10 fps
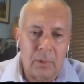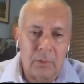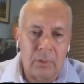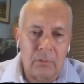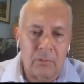
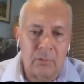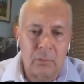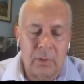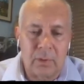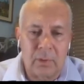this is
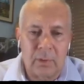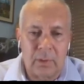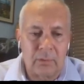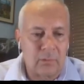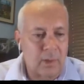one of the
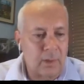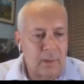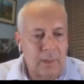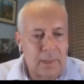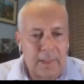things that
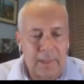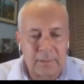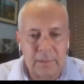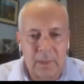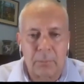
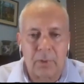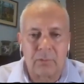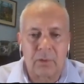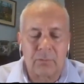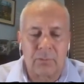
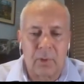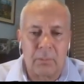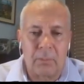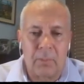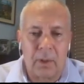separates us
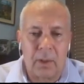from